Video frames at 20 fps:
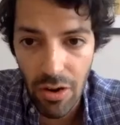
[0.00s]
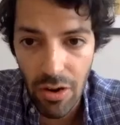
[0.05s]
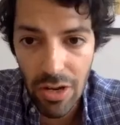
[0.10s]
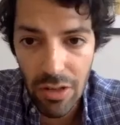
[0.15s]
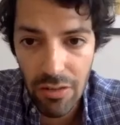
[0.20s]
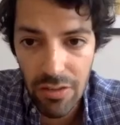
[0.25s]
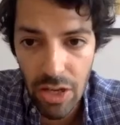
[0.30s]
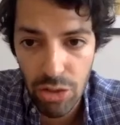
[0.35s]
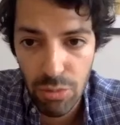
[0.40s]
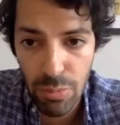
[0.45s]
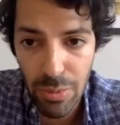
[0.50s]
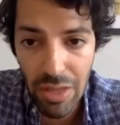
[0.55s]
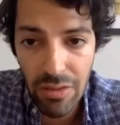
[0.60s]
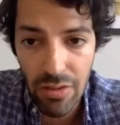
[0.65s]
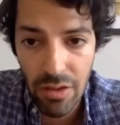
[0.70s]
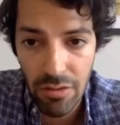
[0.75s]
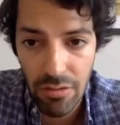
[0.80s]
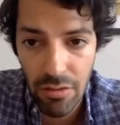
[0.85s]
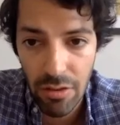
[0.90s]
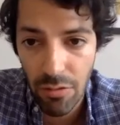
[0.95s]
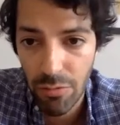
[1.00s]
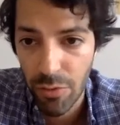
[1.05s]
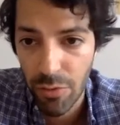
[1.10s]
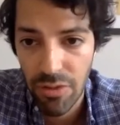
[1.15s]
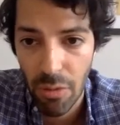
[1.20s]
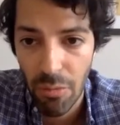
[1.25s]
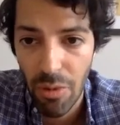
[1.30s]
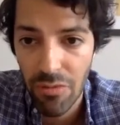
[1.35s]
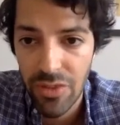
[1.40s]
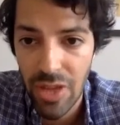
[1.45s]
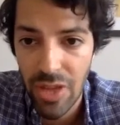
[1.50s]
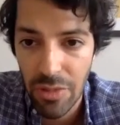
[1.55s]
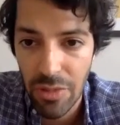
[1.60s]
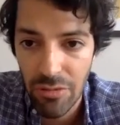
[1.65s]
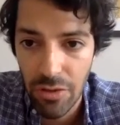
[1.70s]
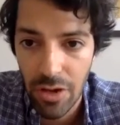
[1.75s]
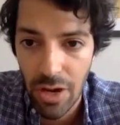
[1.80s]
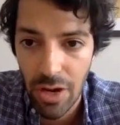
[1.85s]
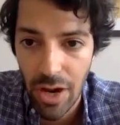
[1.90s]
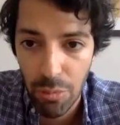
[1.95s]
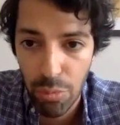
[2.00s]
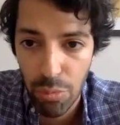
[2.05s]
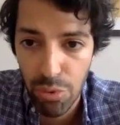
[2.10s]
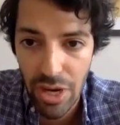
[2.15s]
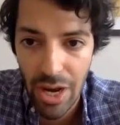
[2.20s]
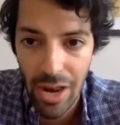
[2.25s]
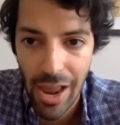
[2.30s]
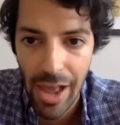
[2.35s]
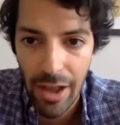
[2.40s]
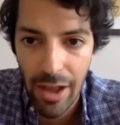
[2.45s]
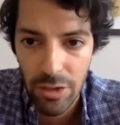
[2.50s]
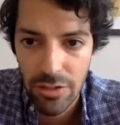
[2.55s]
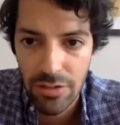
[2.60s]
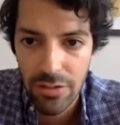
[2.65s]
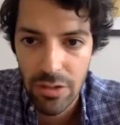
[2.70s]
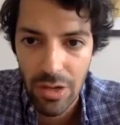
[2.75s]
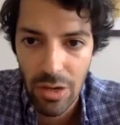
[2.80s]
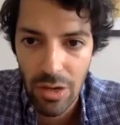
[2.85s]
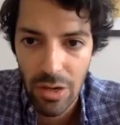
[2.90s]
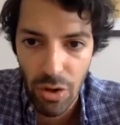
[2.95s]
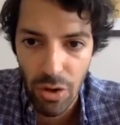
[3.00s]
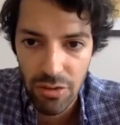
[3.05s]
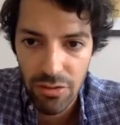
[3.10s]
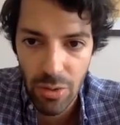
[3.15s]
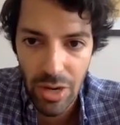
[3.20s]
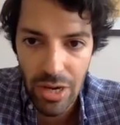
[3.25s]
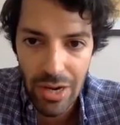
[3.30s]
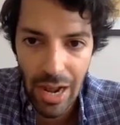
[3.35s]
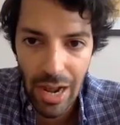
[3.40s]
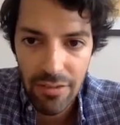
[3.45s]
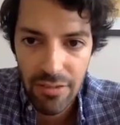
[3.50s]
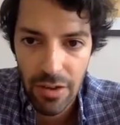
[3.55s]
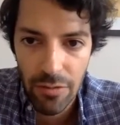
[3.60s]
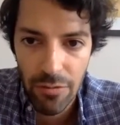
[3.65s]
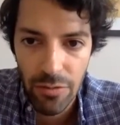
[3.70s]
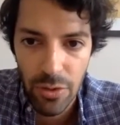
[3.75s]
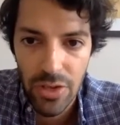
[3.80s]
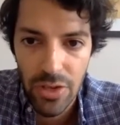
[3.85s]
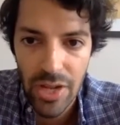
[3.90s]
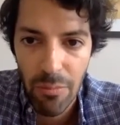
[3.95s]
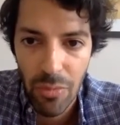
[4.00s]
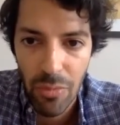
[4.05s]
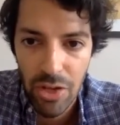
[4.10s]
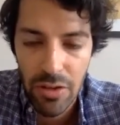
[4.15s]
early stage businesses, for some of them even like pre-launch, so it works quite nicely for them.